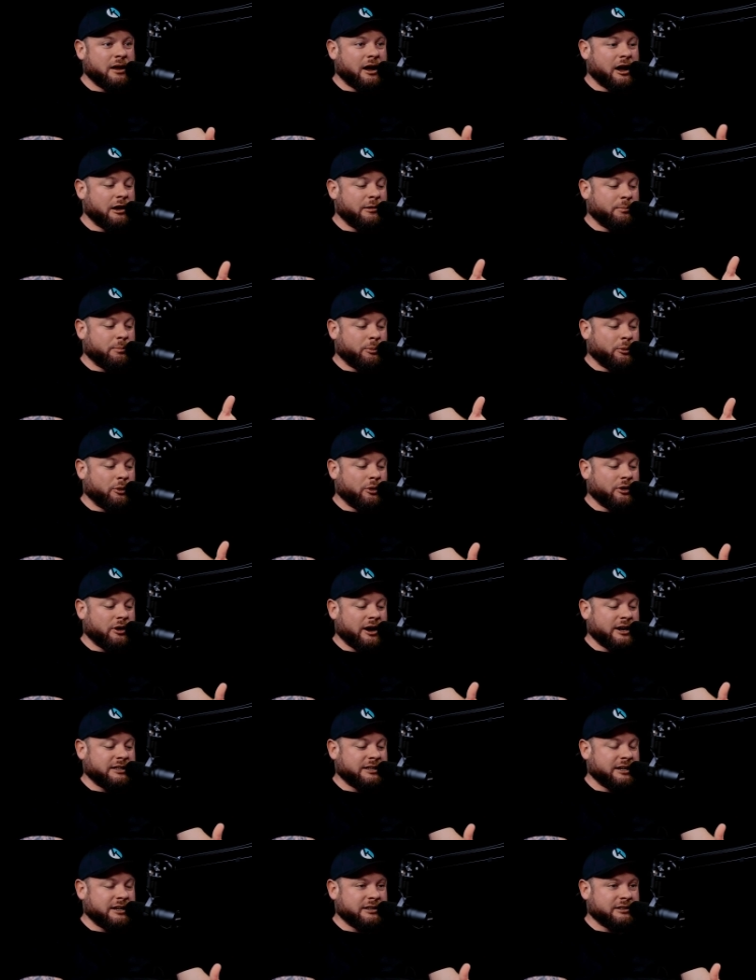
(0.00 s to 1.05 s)
I bought
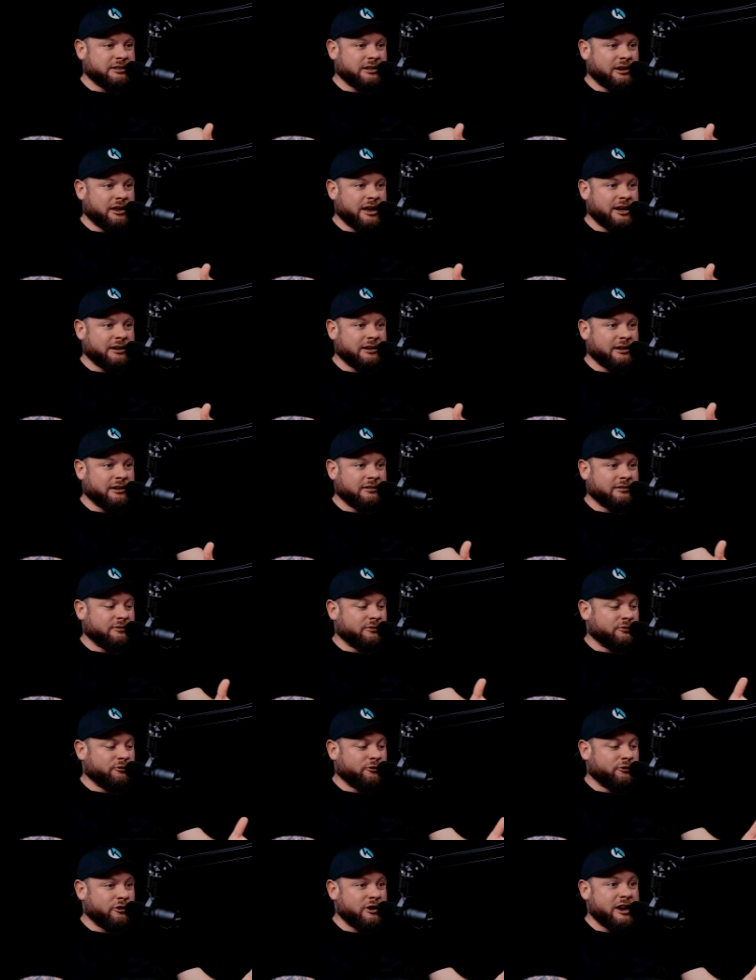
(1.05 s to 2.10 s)
I did it to like
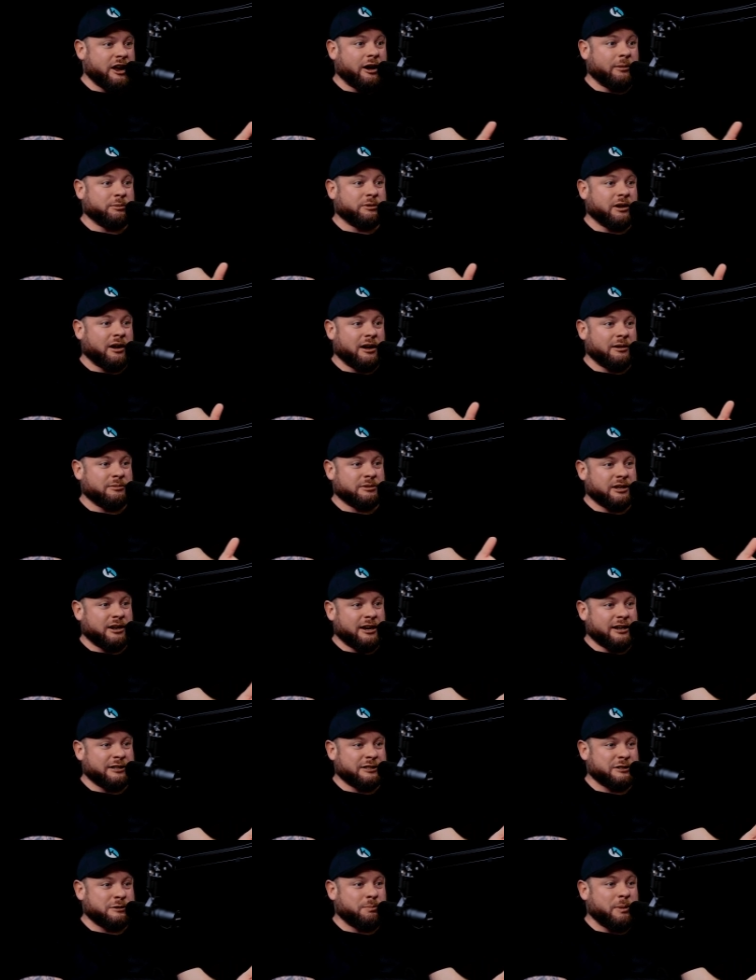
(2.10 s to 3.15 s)
free up time so that I
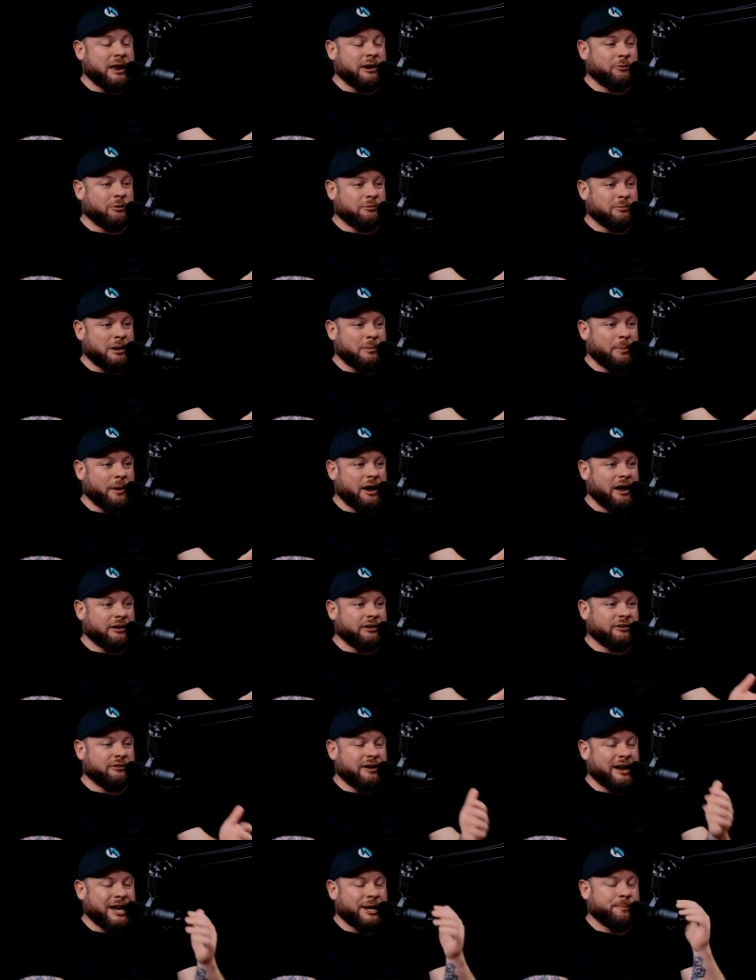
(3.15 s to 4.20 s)
could spend with my
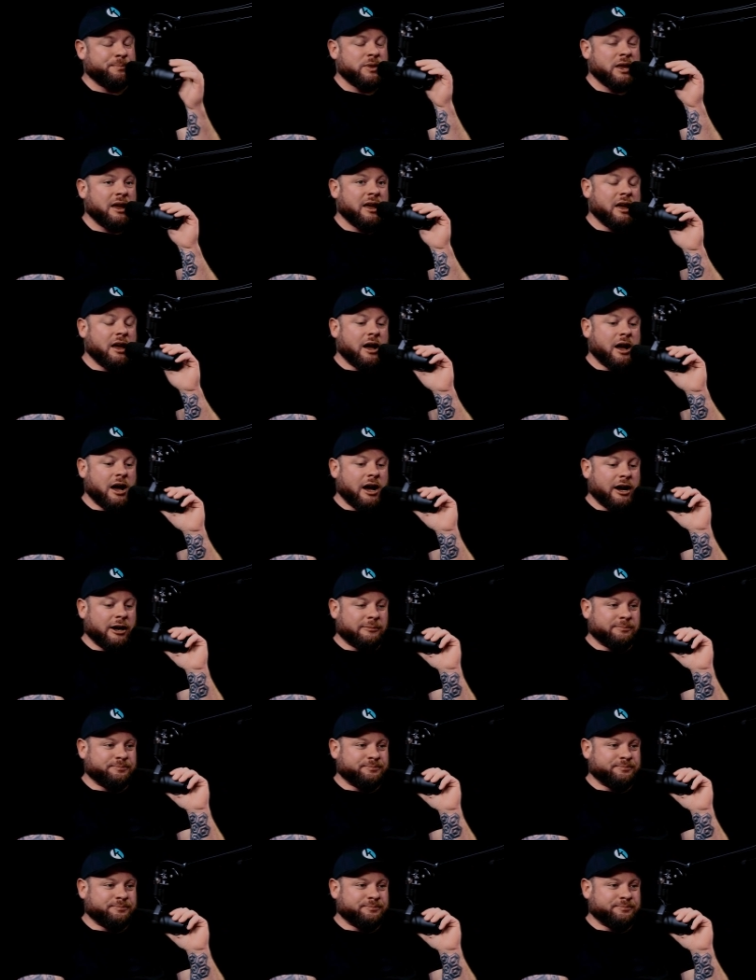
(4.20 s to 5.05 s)
partner, right? Increase um,